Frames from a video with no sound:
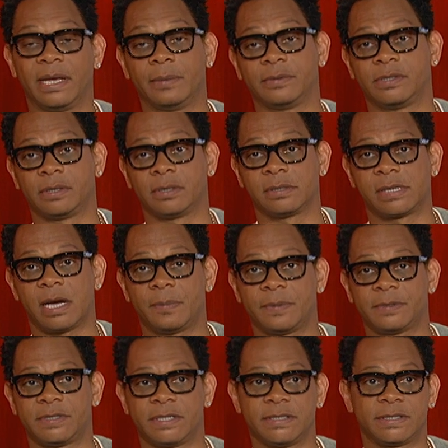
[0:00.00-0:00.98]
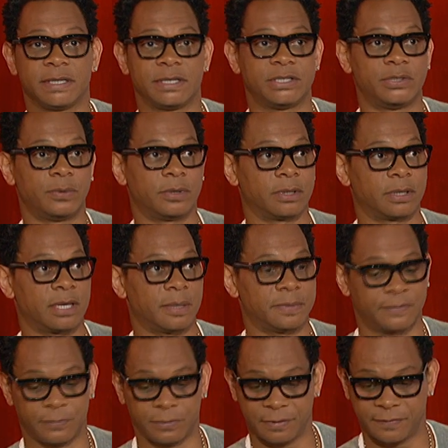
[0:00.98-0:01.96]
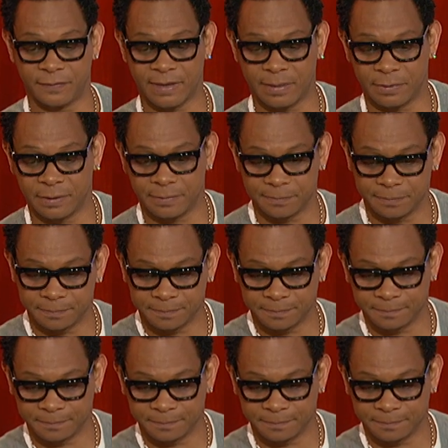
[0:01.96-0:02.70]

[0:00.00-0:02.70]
able to accomplish these things you want to accomplish for your family?